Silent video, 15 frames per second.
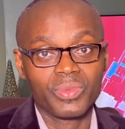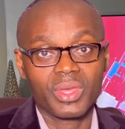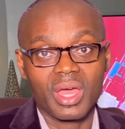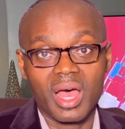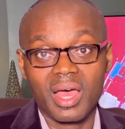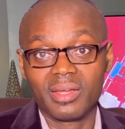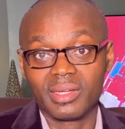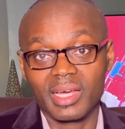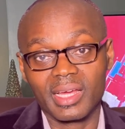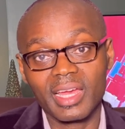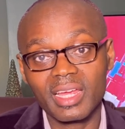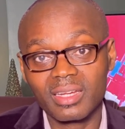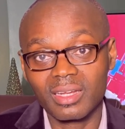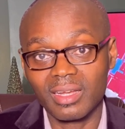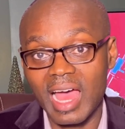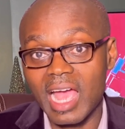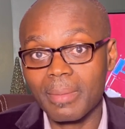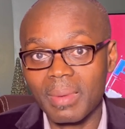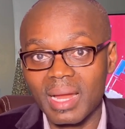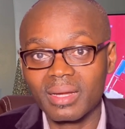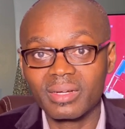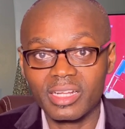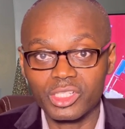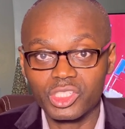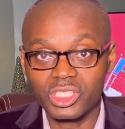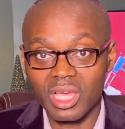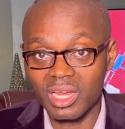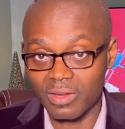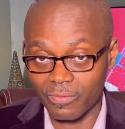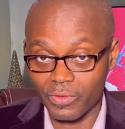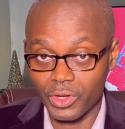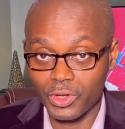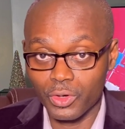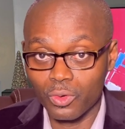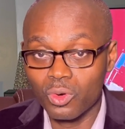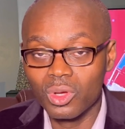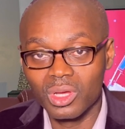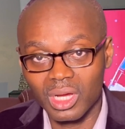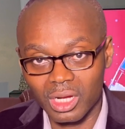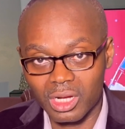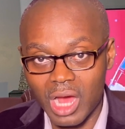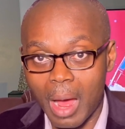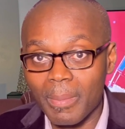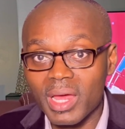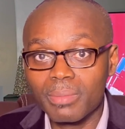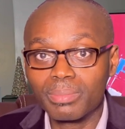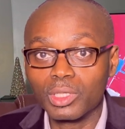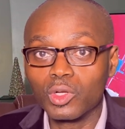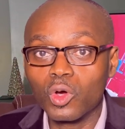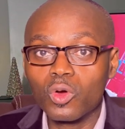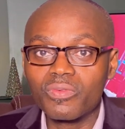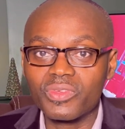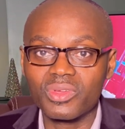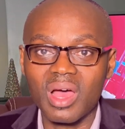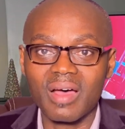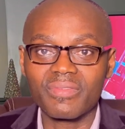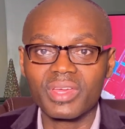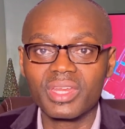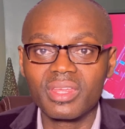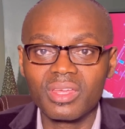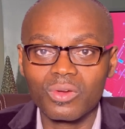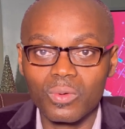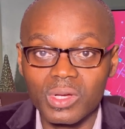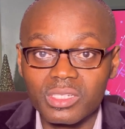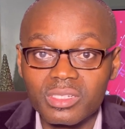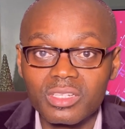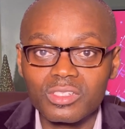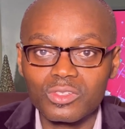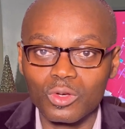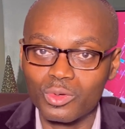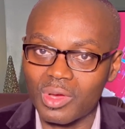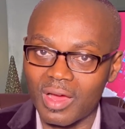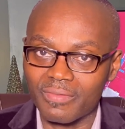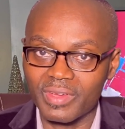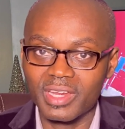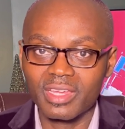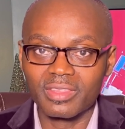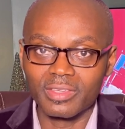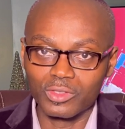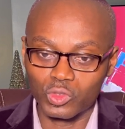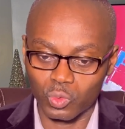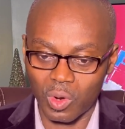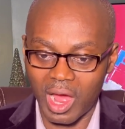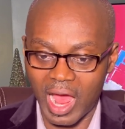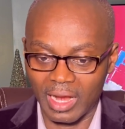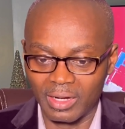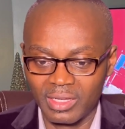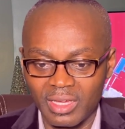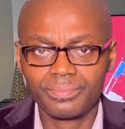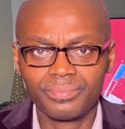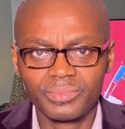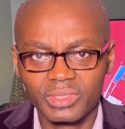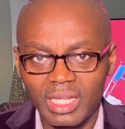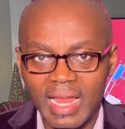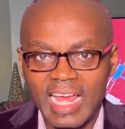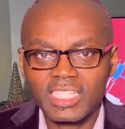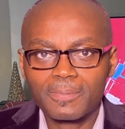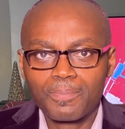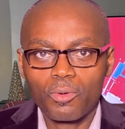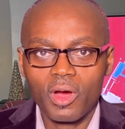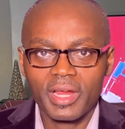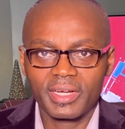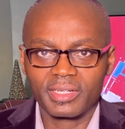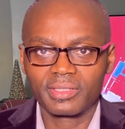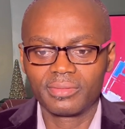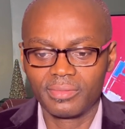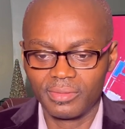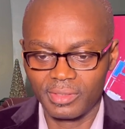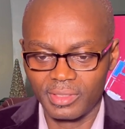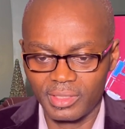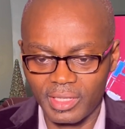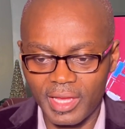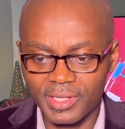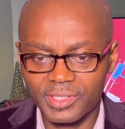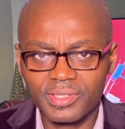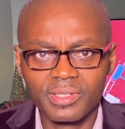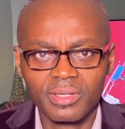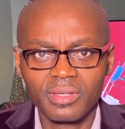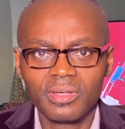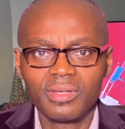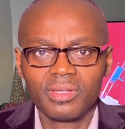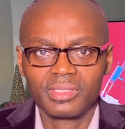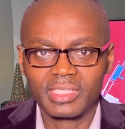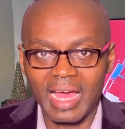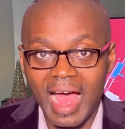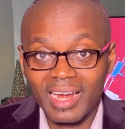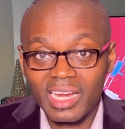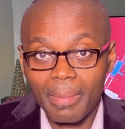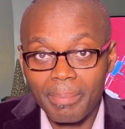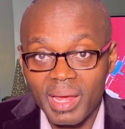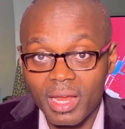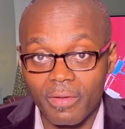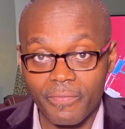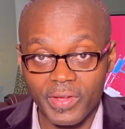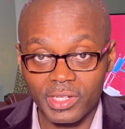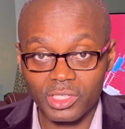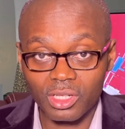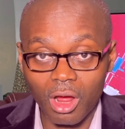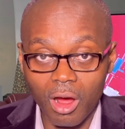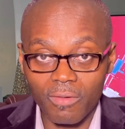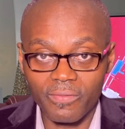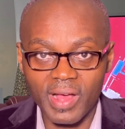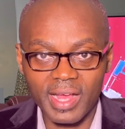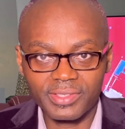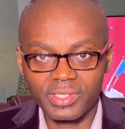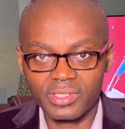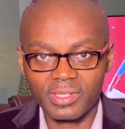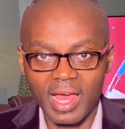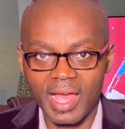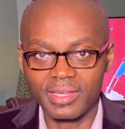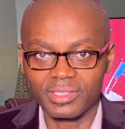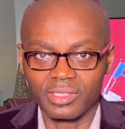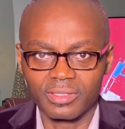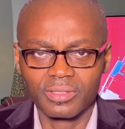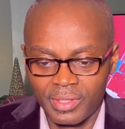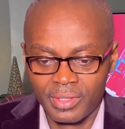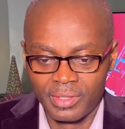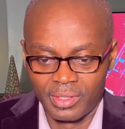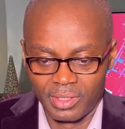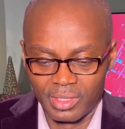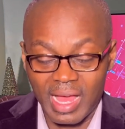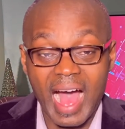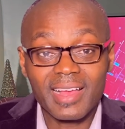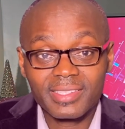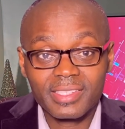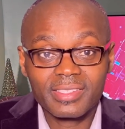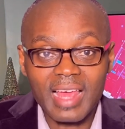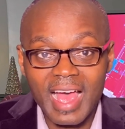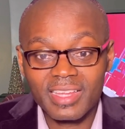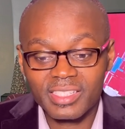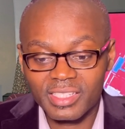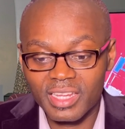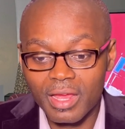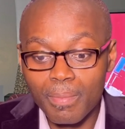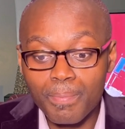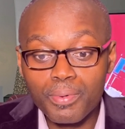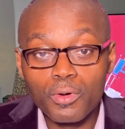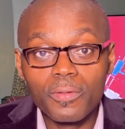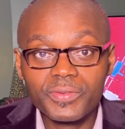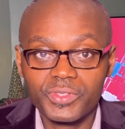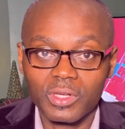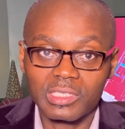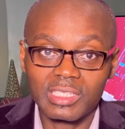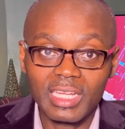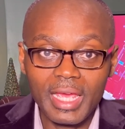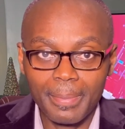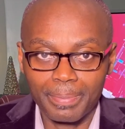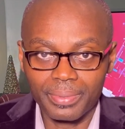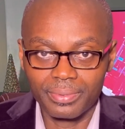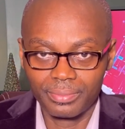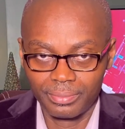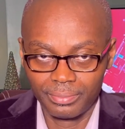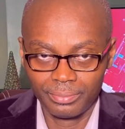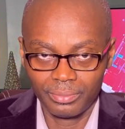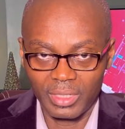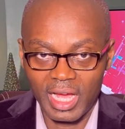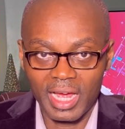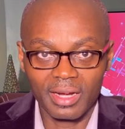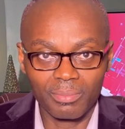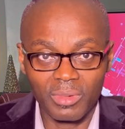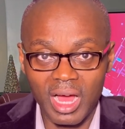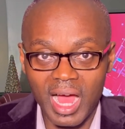and hit the like button and share the video, and comment below if you have any questions or you have anything to add. The last point is the other benefits of exercise. Exercise improves your sleep, and